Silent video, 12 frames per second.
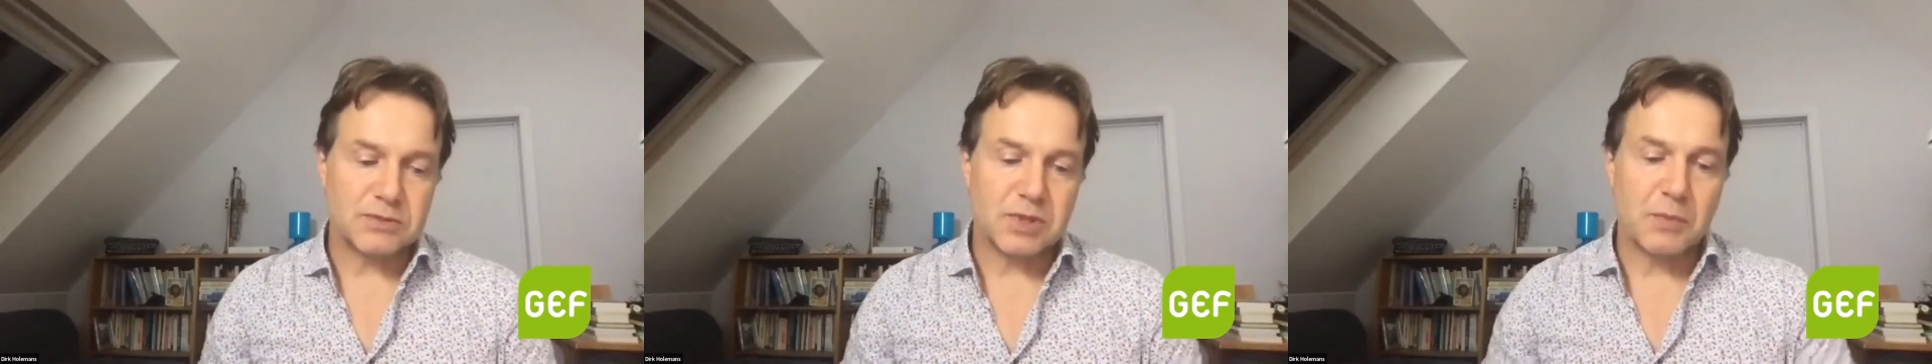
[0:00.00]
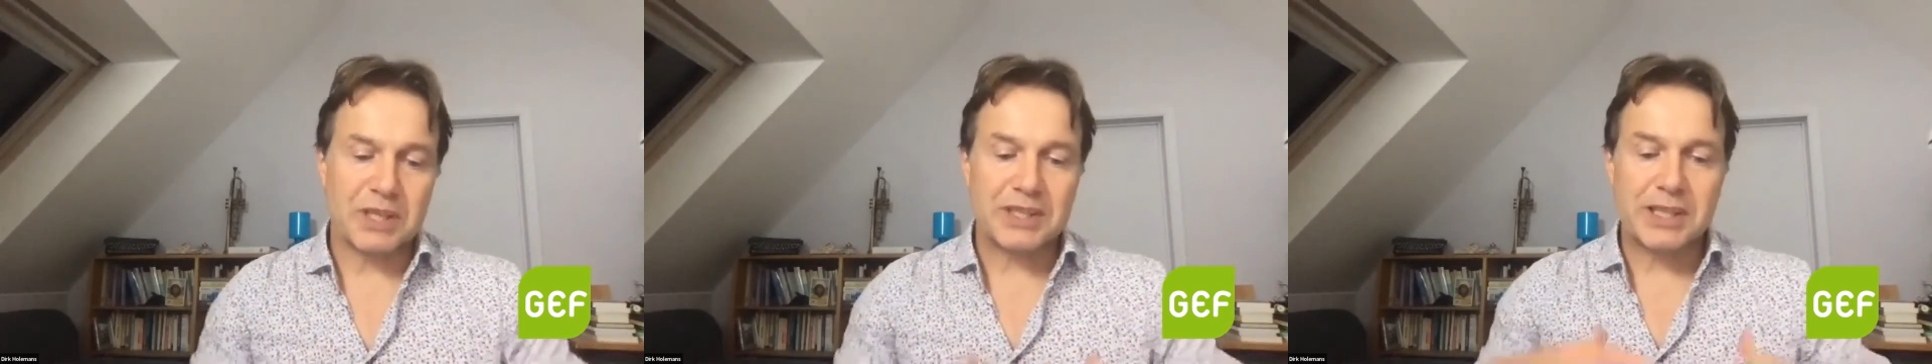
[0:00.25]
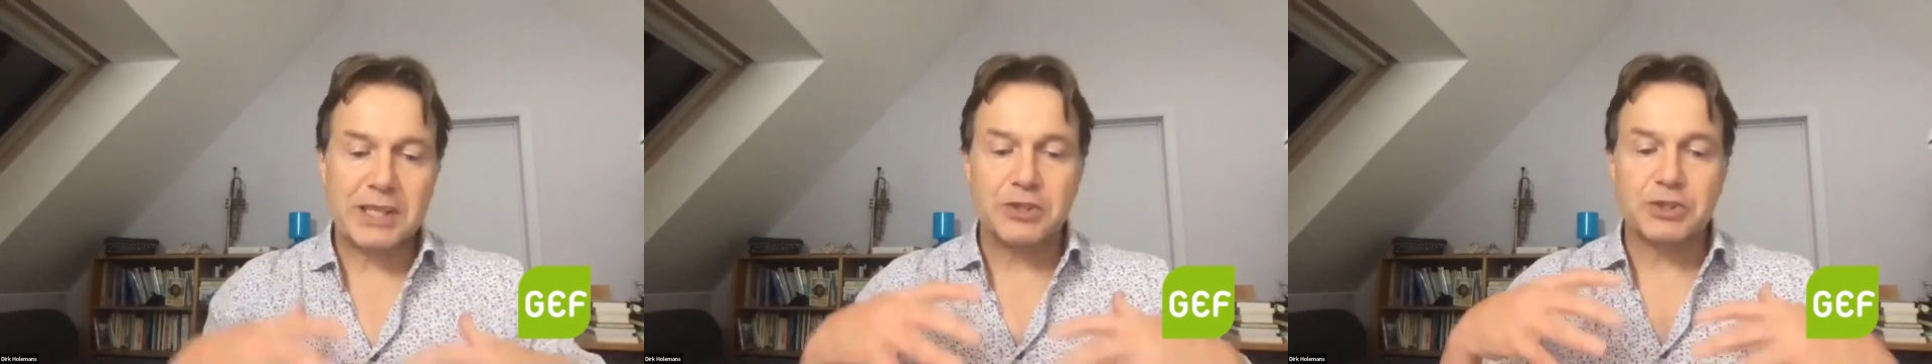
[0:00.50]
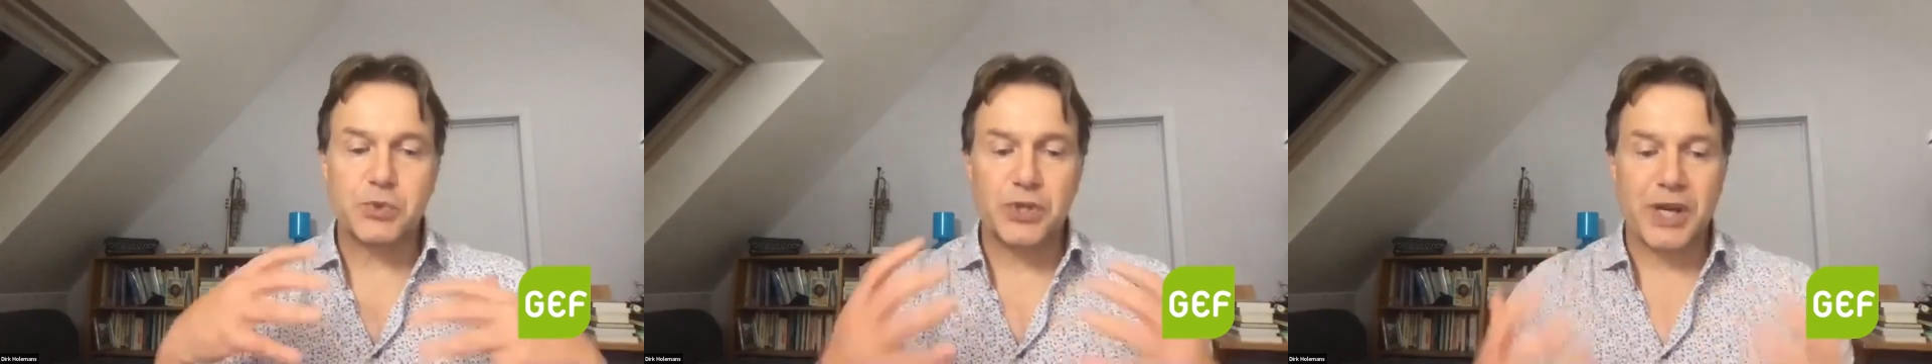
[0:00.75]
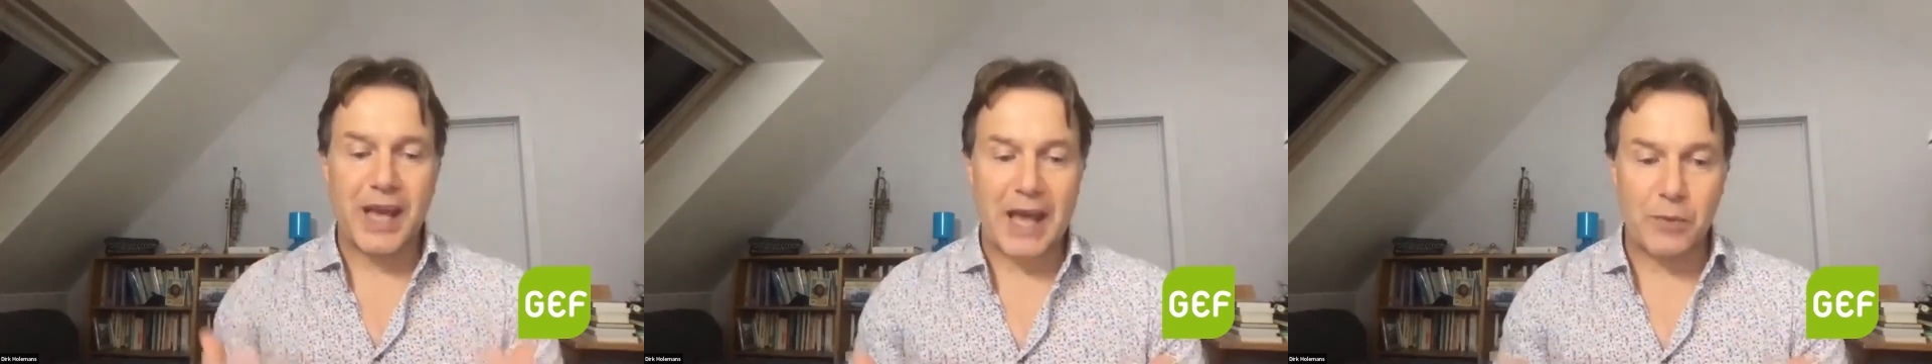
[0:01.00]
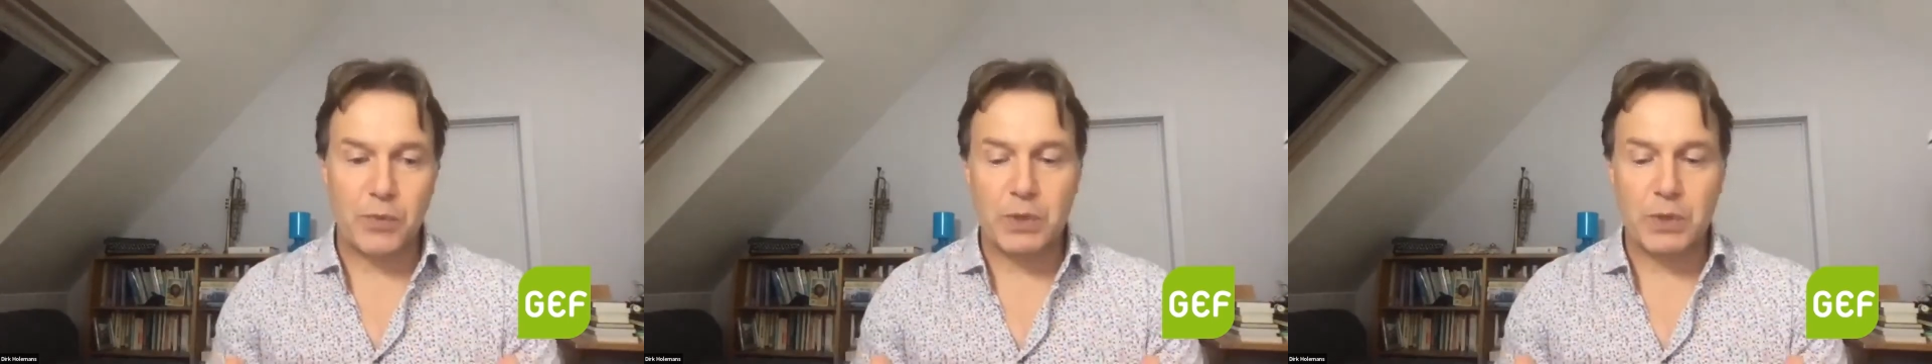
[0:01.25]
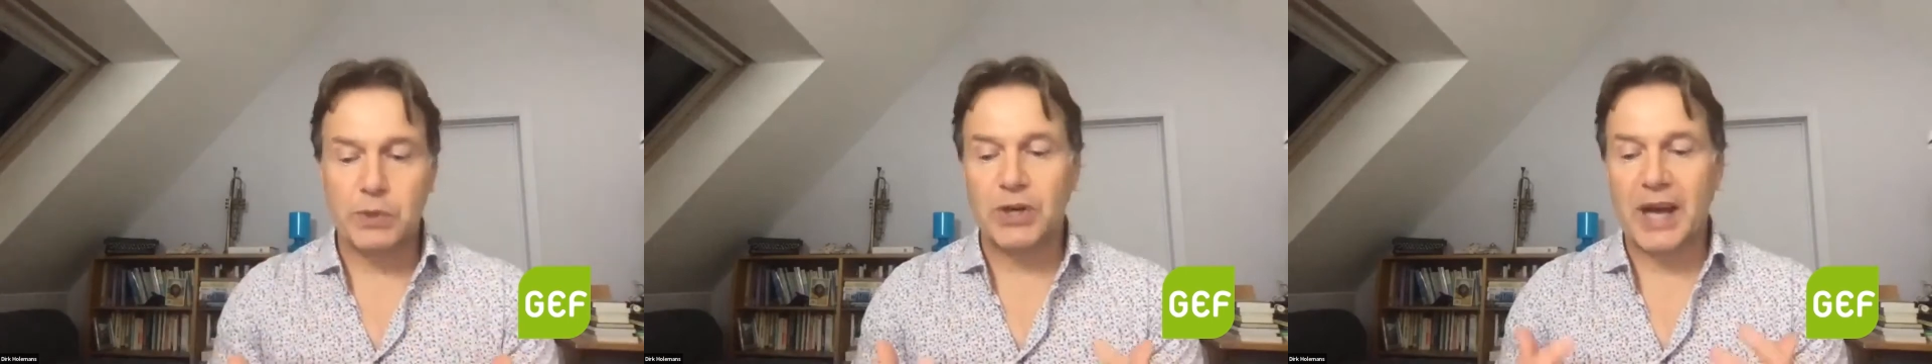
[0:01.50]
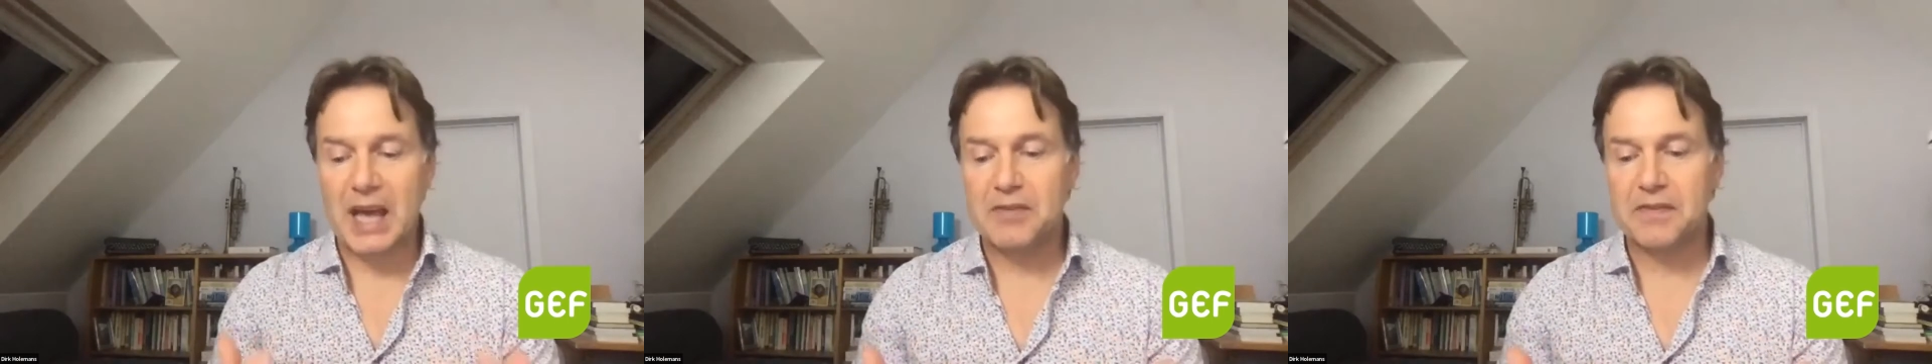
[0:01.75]
materials we will
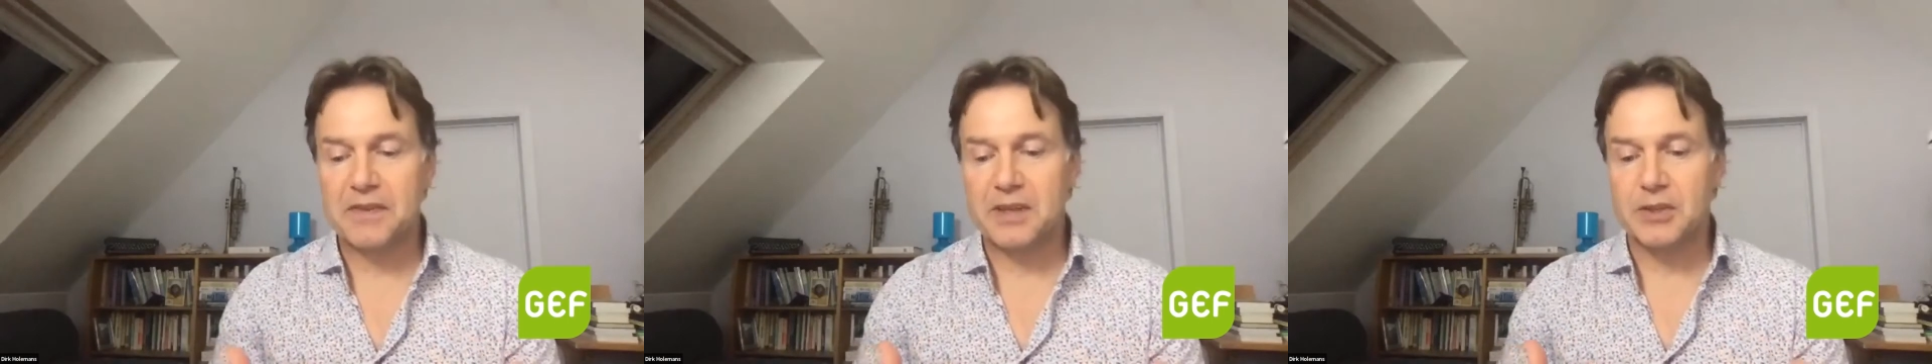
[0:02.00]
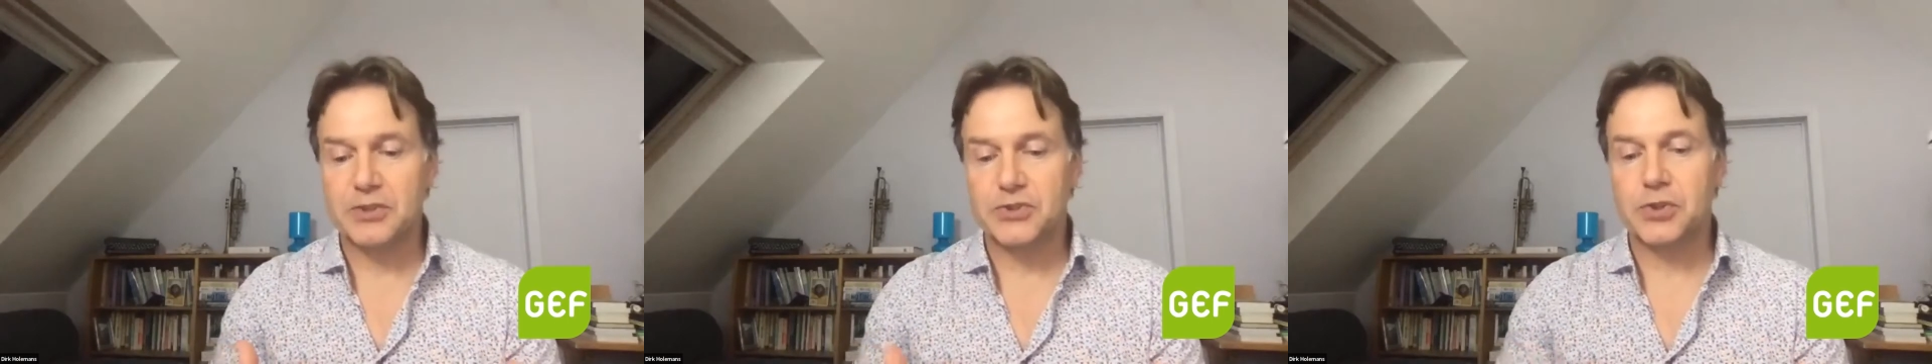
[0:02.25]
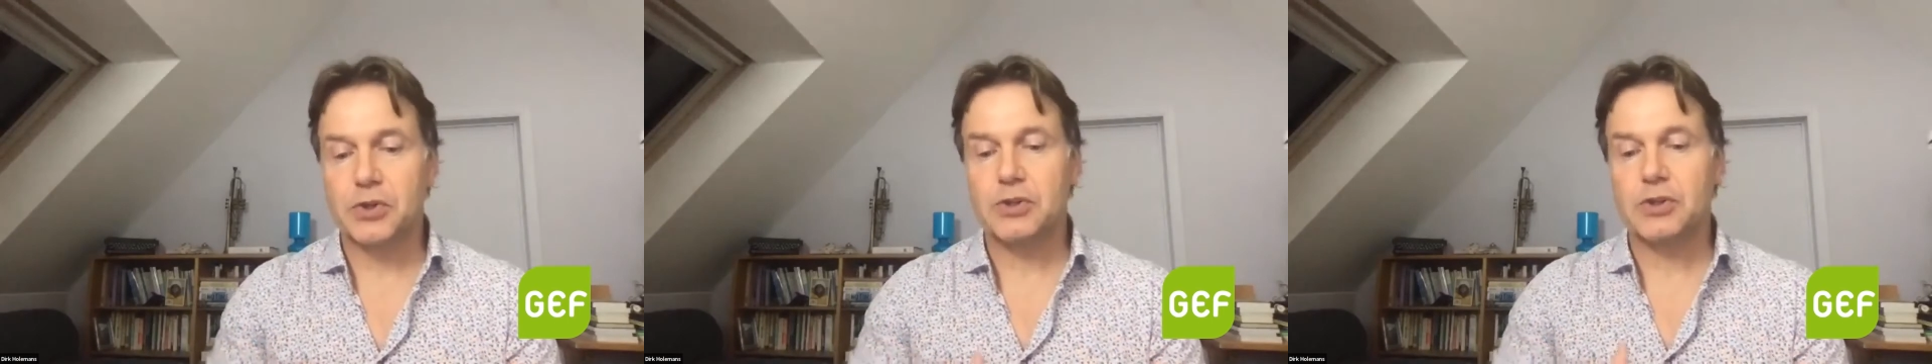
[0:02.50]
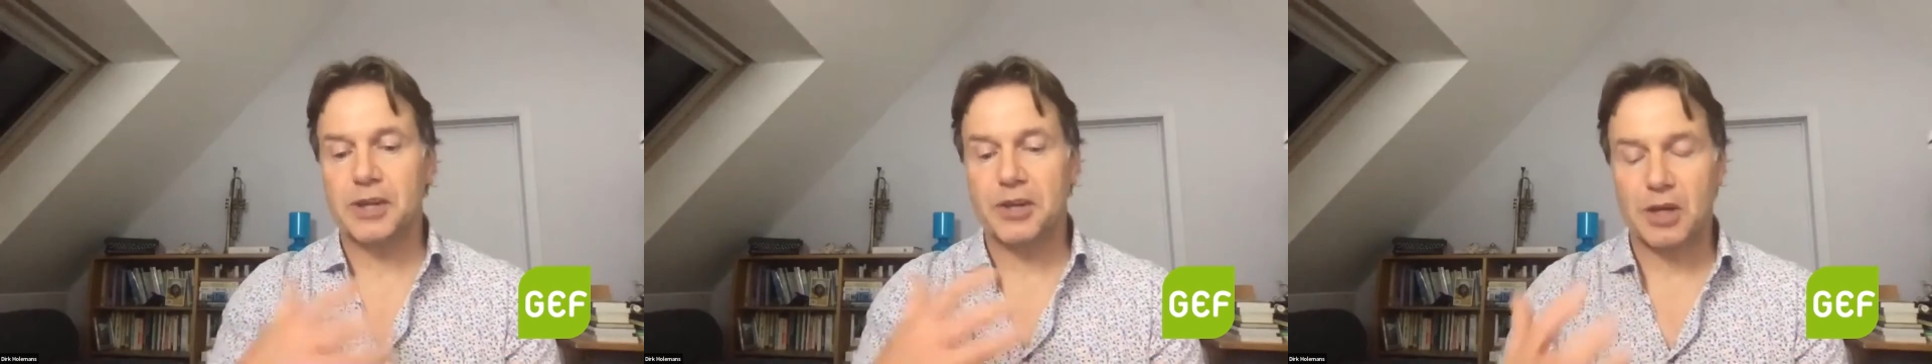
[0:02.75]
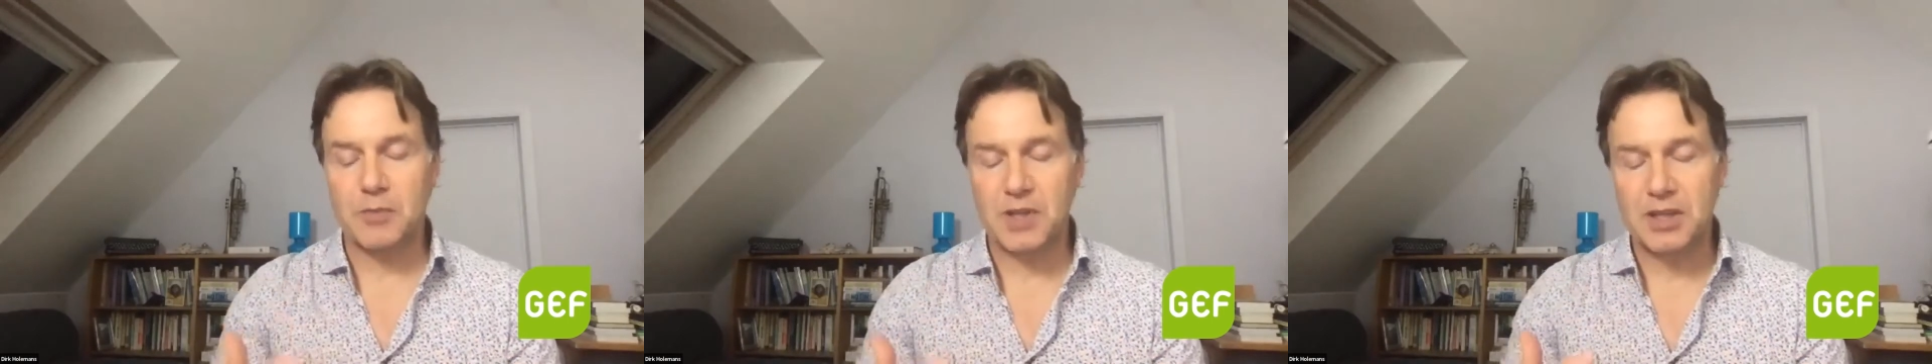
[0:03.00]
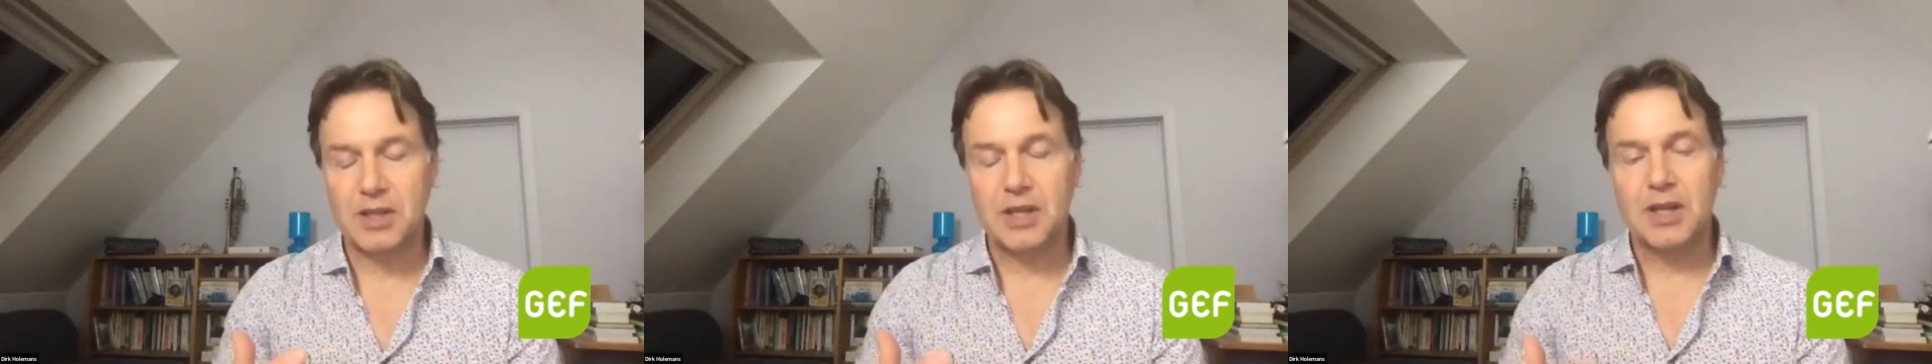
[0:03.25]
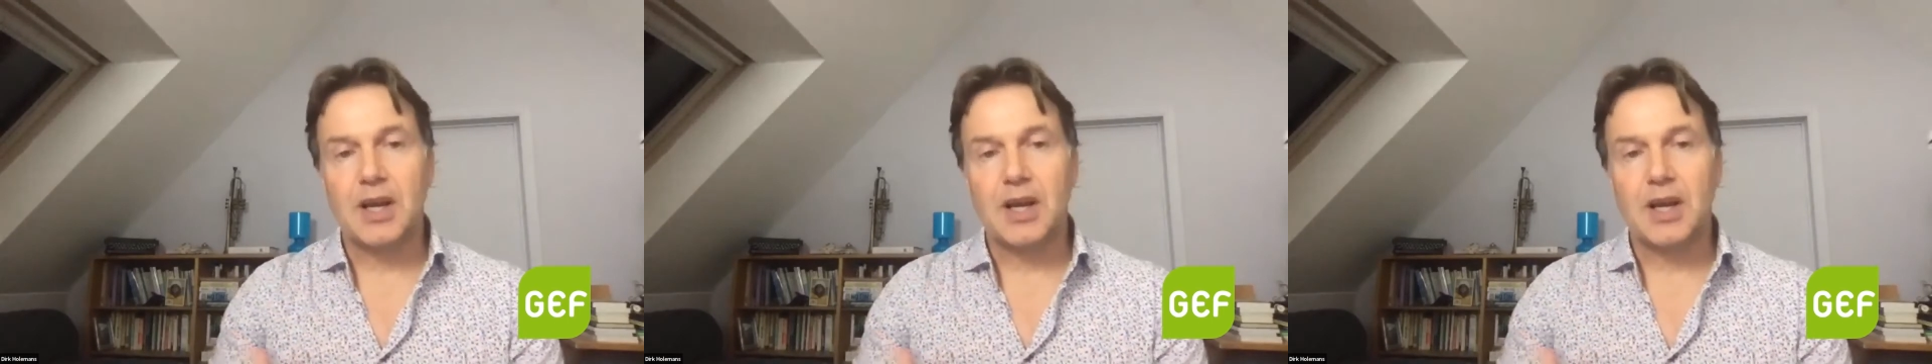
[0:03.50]
have in our circular economy